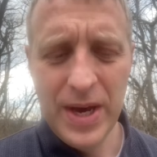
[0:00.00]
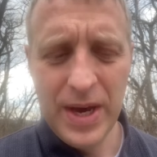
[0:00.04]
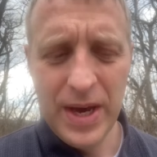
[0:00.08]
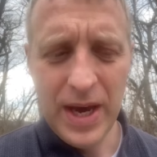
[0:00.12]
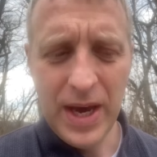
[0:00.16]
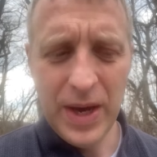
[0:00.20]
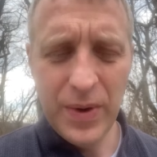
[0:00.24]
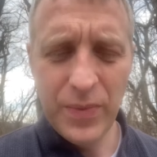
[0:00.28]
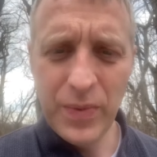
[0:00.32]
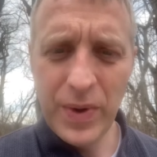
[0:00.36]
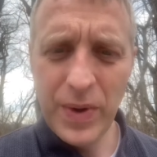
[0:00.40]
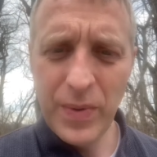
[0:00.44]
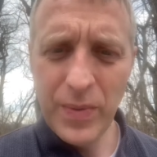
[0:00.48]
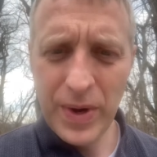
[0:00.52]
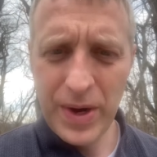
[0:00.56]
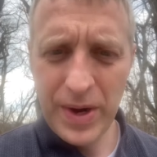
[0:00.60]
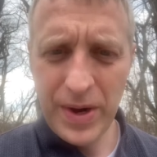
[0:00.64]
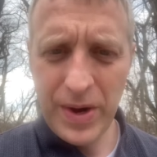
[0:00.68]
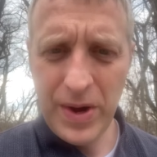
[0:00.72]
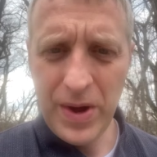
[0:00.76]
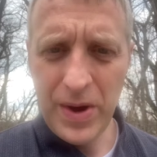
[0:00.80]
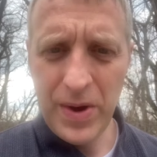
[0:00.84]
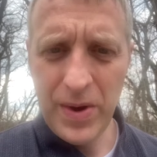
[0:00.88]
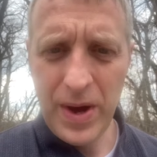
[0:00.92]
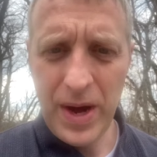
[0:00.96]
and we want to
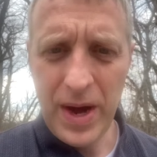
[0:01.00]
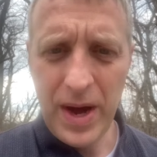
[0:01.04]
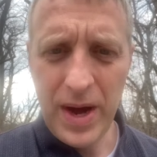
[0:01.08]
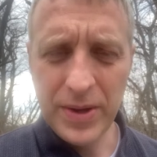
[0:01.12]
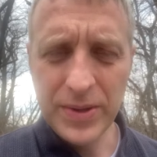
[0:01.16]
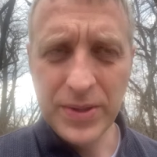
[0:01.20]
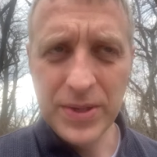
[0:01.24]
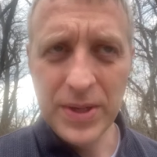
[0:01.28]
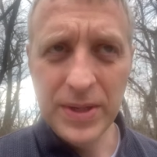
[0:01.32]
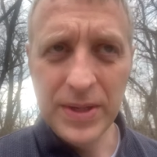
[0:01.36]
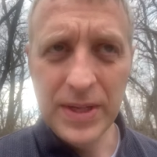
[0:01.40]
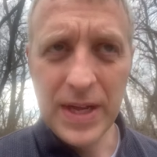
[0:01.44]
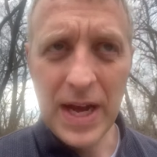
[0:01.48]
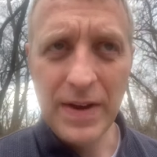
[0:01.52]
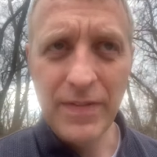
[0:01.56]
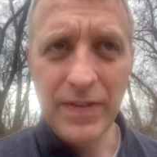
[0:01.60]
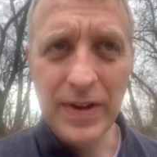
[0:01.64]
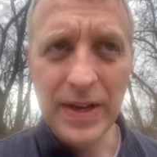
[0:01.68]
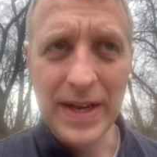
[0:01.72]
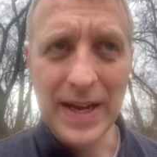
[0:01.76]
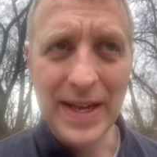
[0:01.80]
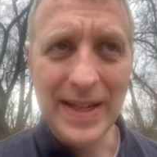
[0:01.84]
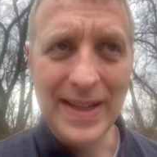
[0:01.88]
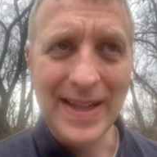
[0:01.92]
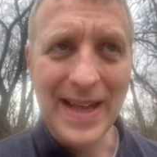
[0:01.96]
know how to
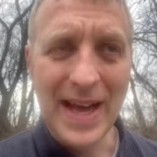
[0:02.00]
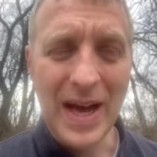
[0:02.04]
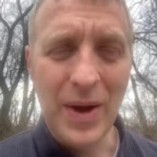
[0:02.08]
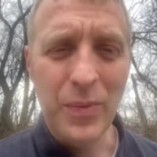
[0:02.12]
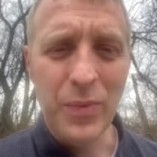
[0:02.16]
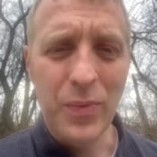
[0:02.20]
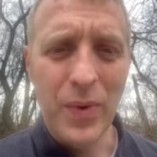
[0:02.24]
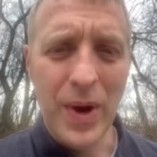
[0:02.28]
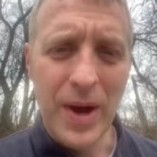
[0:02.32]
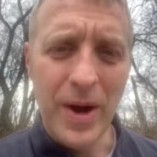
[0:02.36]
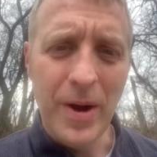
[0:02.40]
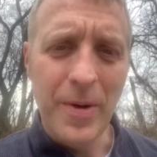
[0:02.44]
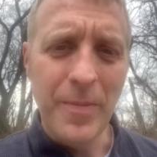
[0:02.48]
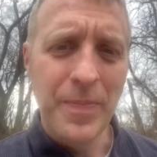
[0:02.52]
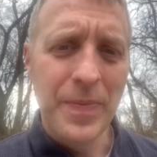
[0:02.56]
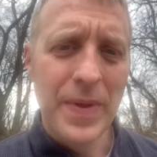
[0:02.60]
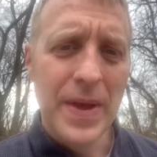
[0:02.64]
navigate that well.